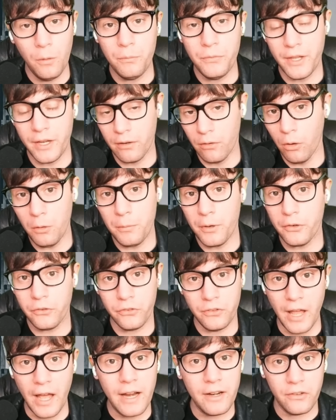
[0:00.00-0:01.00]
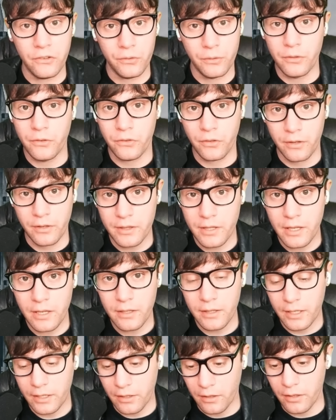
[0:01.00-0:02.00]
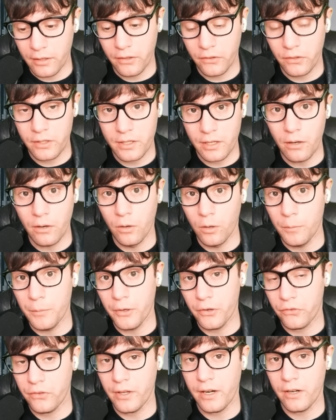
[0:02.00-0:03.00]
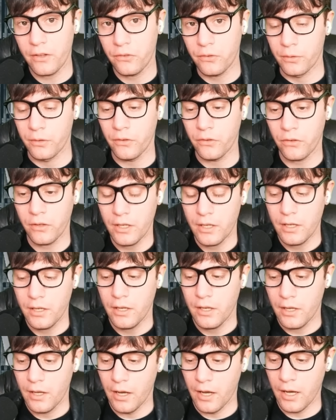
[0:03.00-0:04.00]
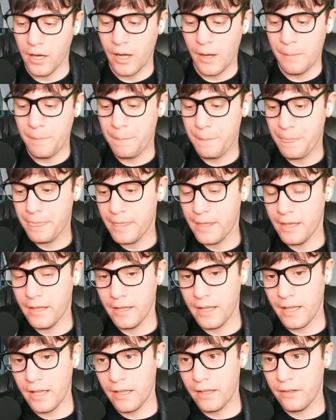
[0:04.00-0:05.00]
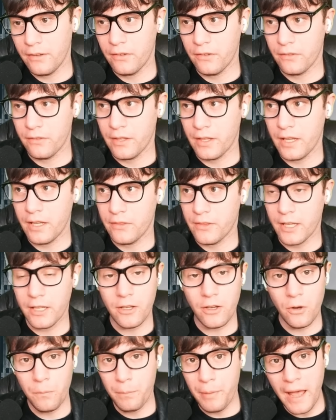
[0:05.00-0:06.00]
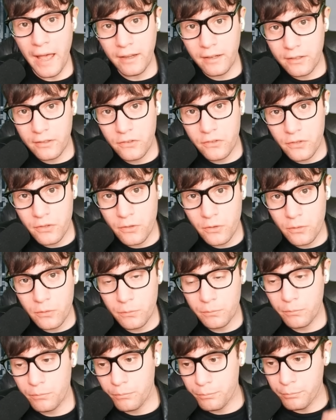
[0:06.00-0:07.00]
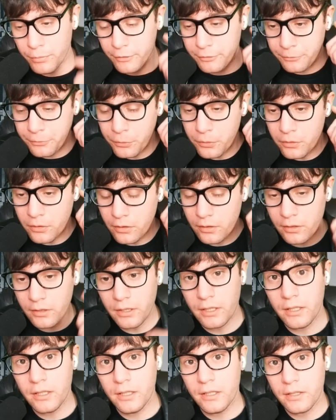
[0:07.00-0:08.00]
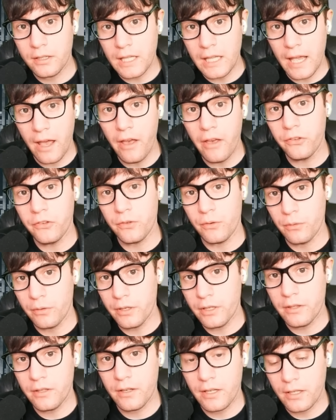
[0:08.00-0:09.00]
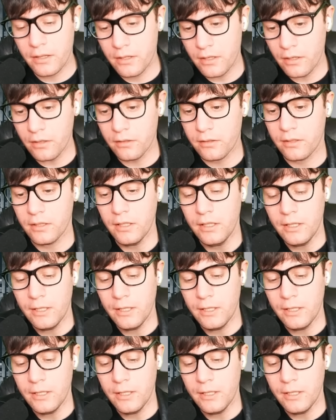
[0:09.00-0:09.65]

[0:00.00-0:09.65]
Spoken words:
They're almost dinosaurs, aren't they? Like, honestly, they're almost dinosaurs. And they go back to before the asteroid that hit the Earth.